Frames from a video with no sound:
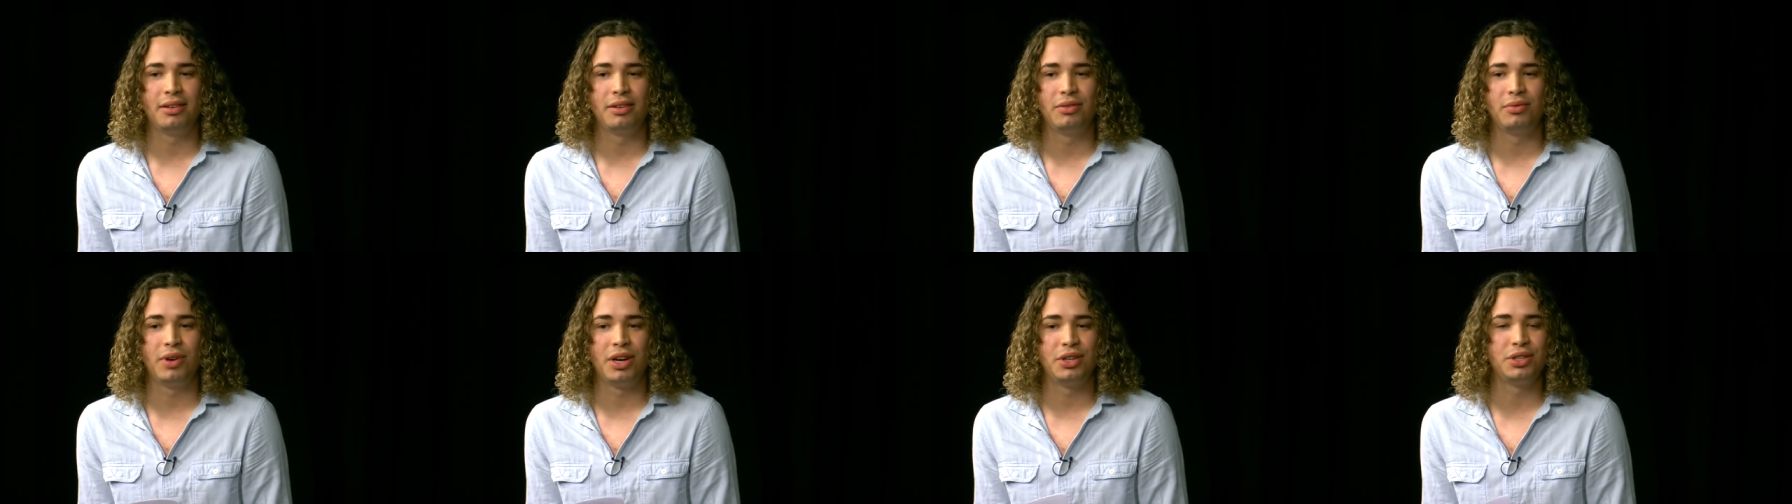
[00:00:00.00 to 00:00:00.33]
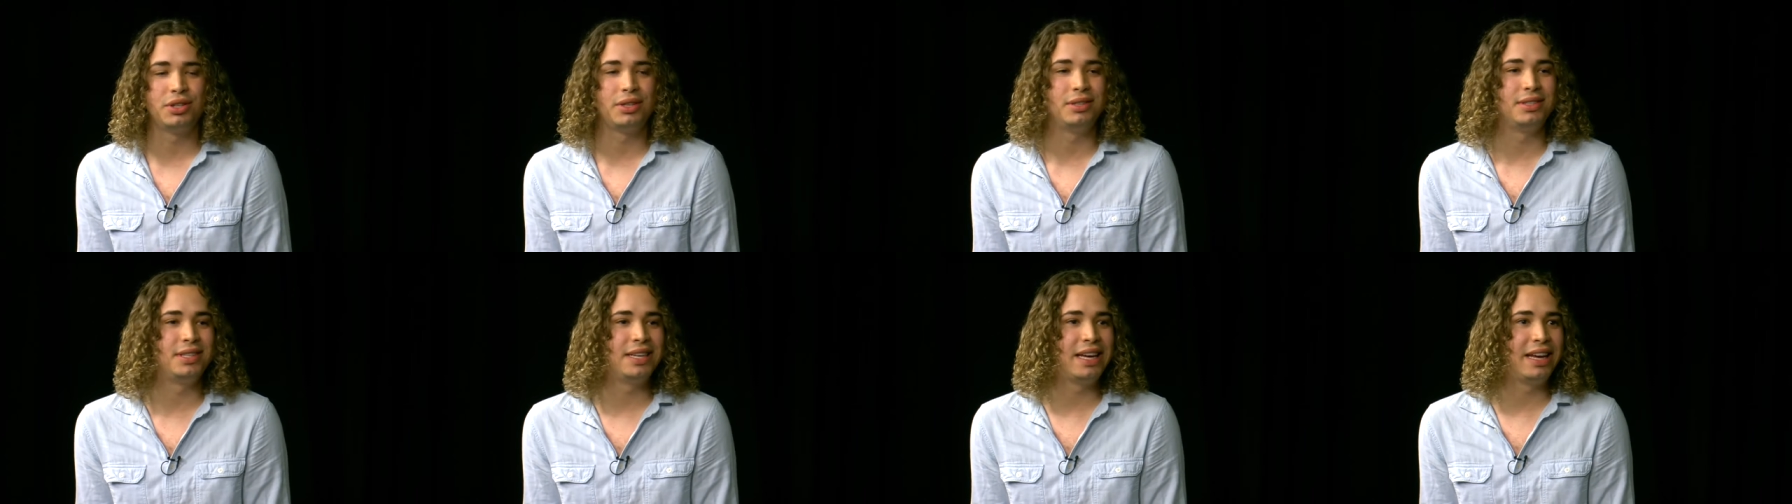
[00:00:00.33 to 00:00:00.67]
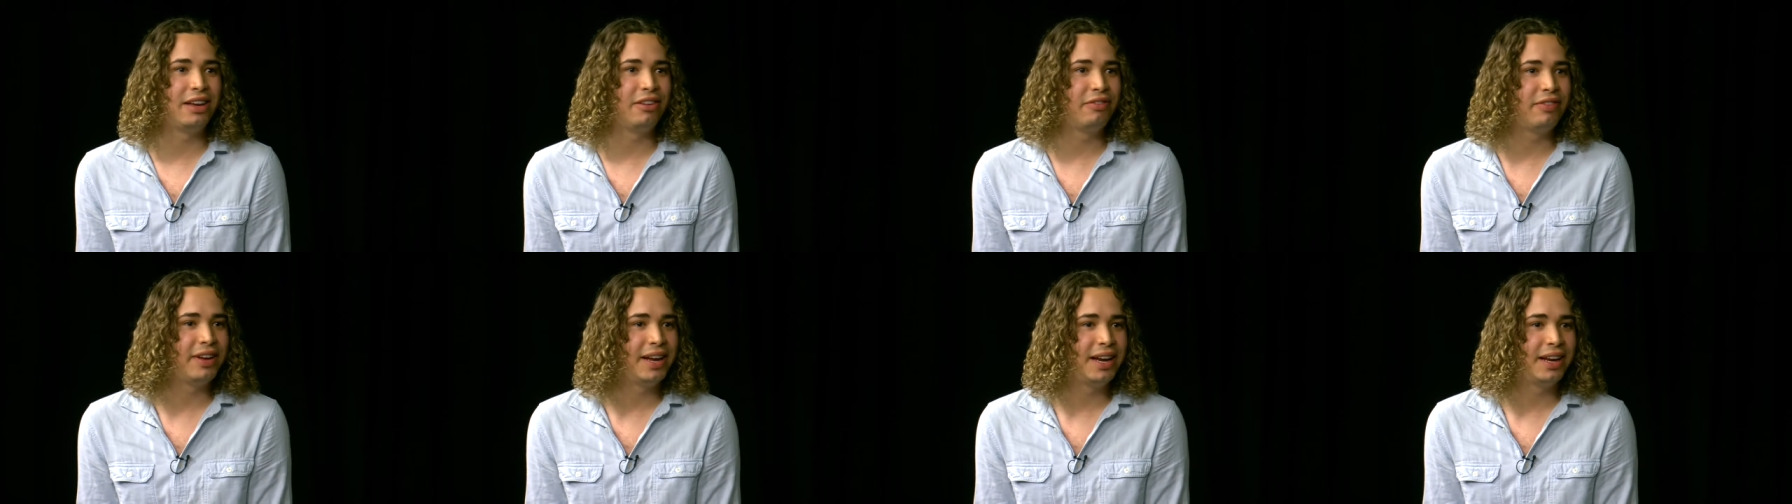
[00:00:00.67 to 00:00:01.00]
Russian
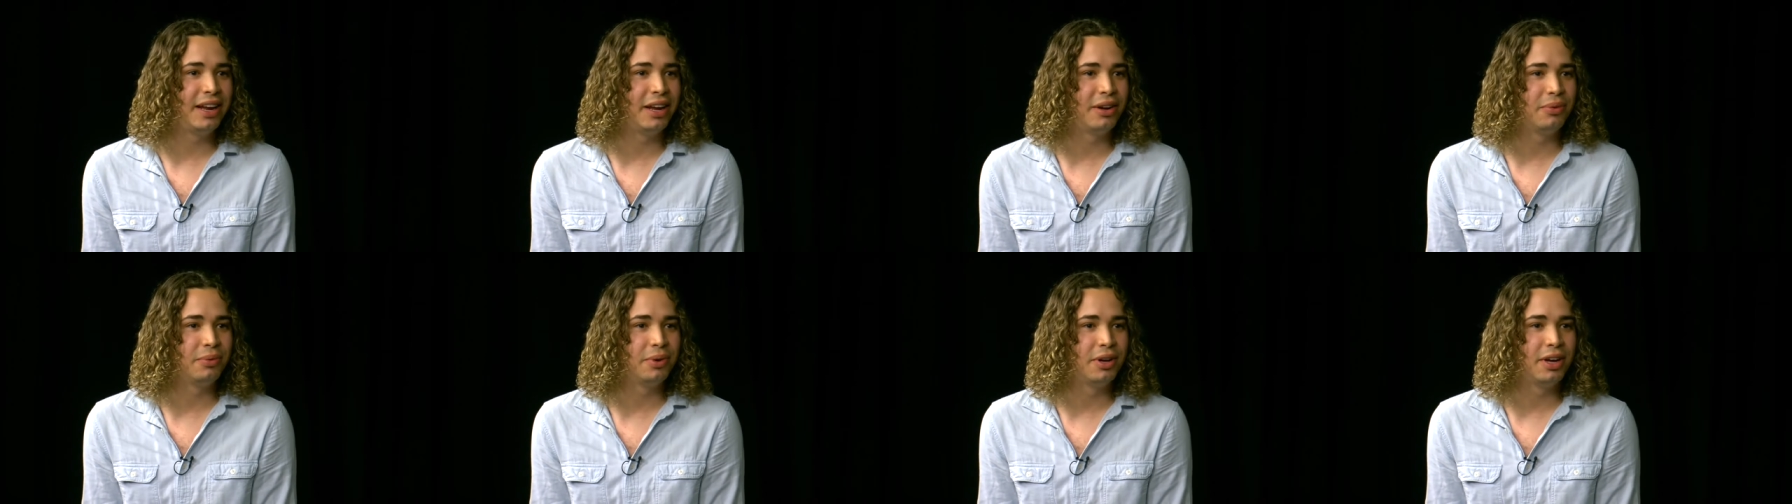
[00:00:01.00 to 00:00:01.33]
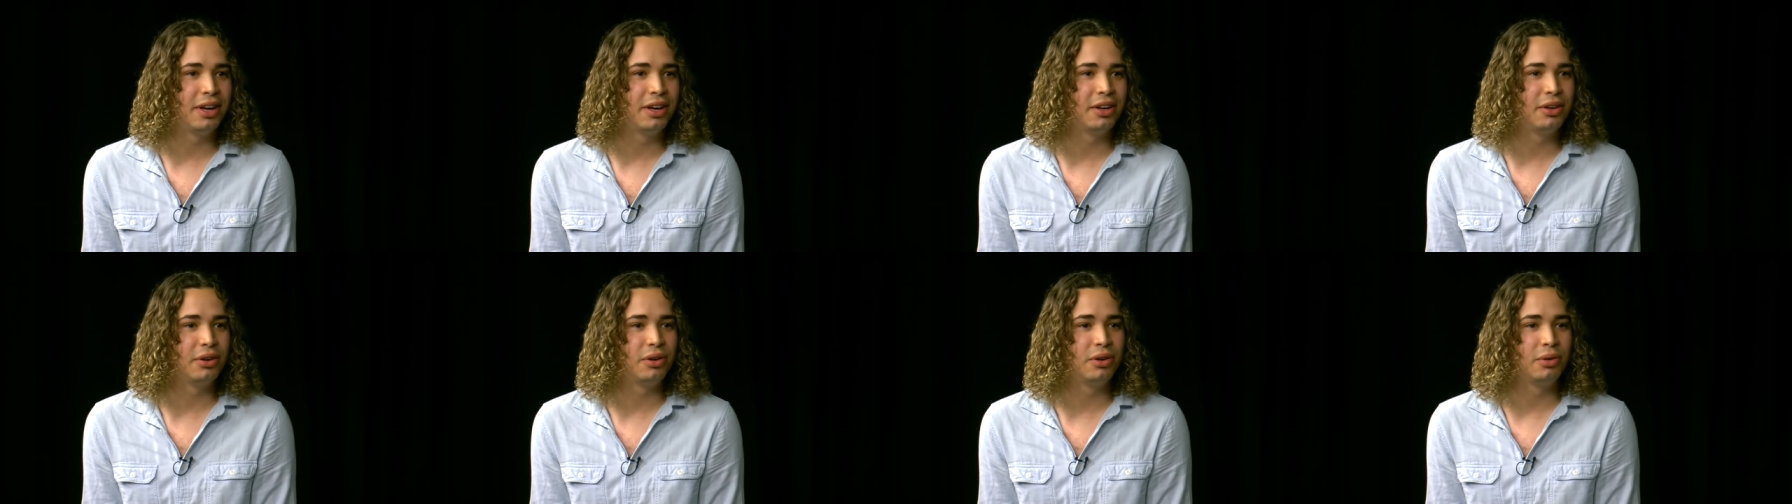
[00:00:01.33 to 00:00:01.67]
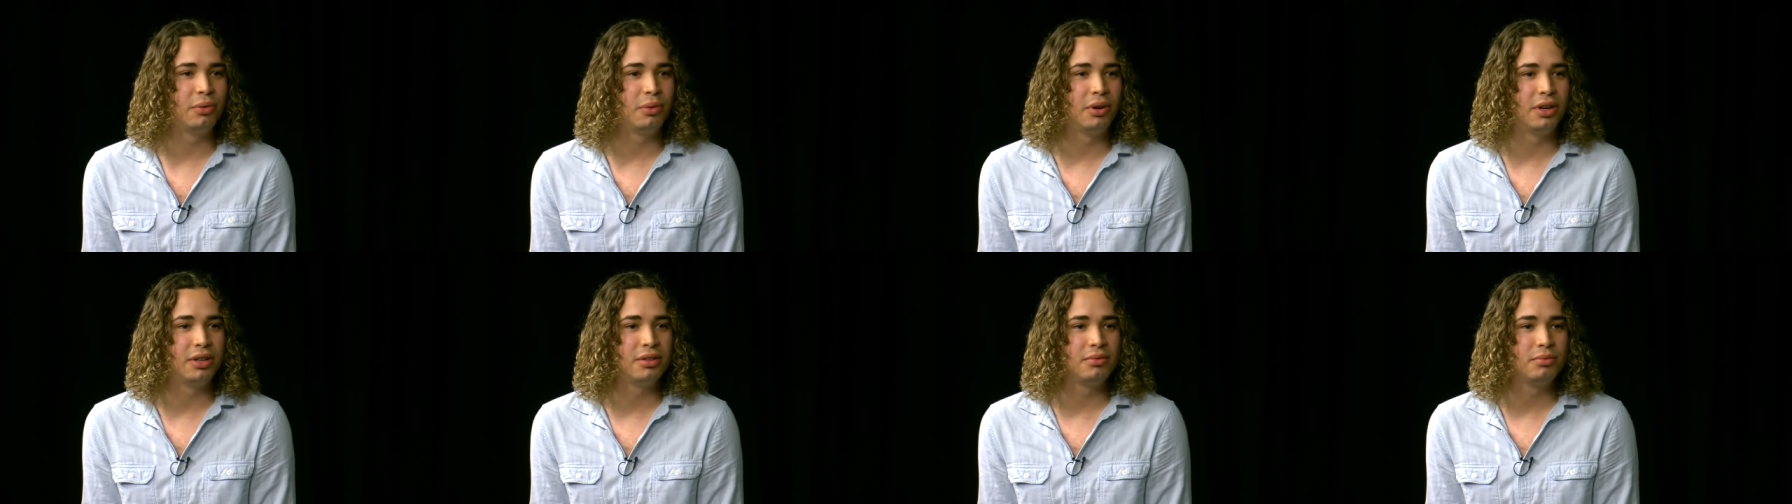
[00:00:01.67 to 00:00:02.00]
TV network or
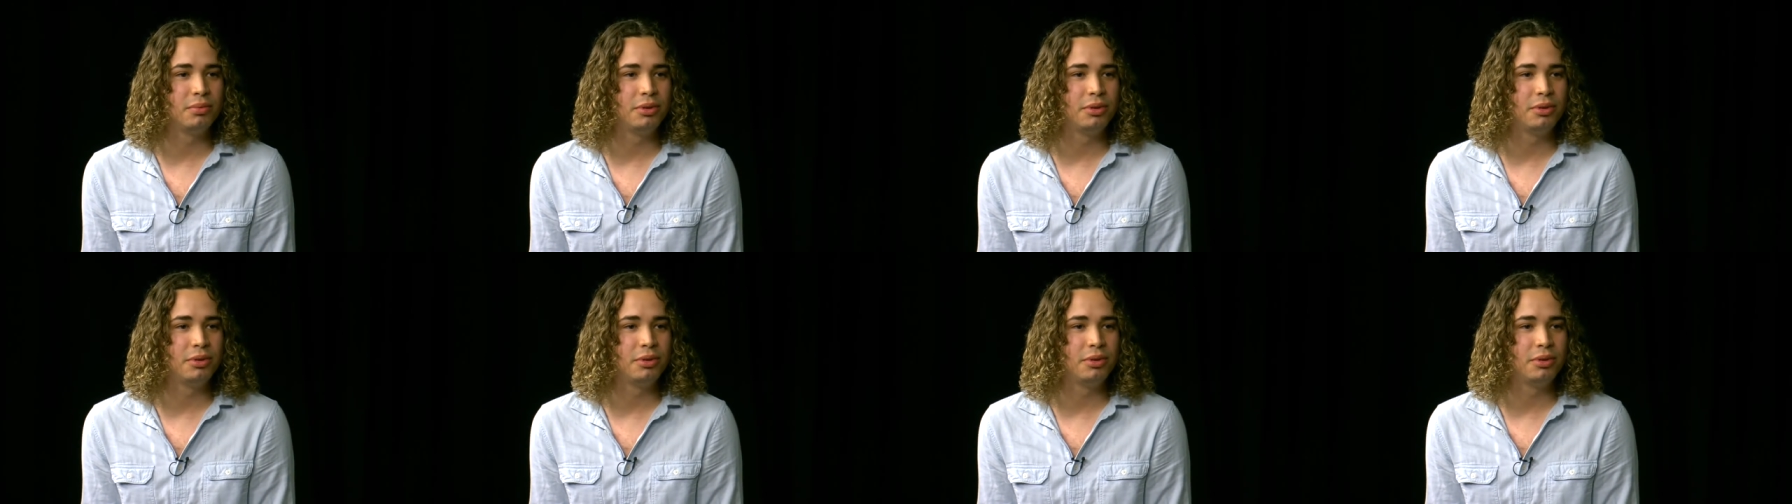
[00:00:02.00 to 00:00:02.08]
what